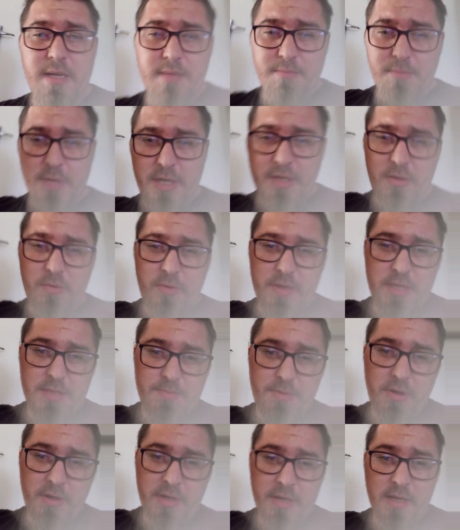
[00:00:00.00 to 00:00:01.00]
and my door is
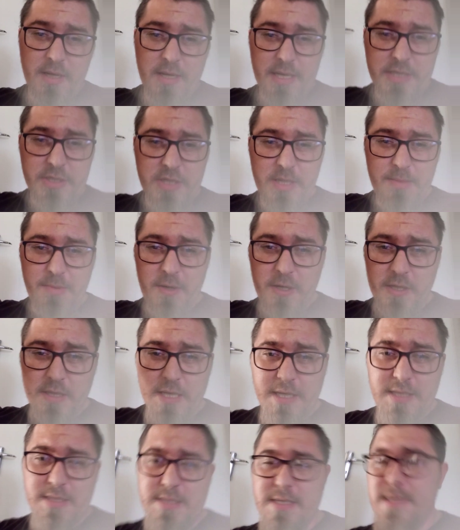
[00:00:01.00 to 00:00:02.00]
broken. I actually broke
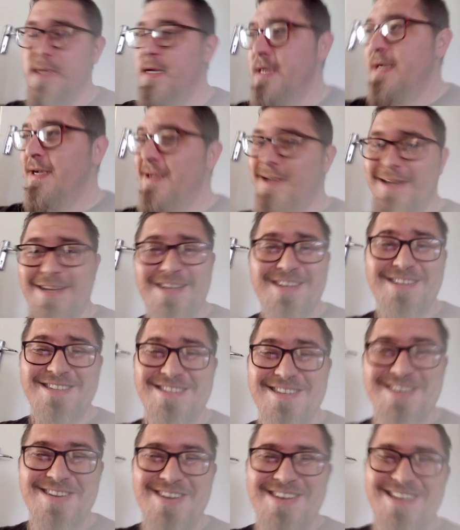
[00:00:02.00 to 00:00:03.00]
that.
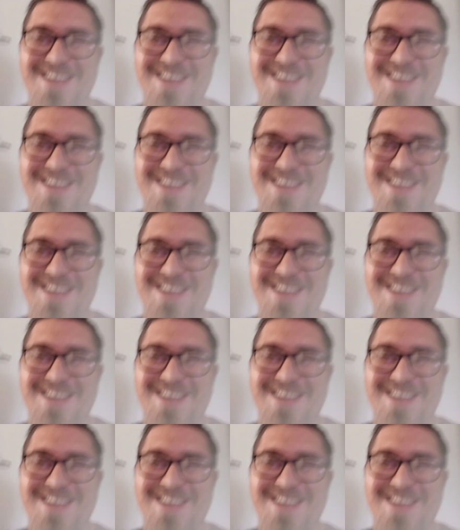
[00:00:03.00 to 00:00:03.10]
So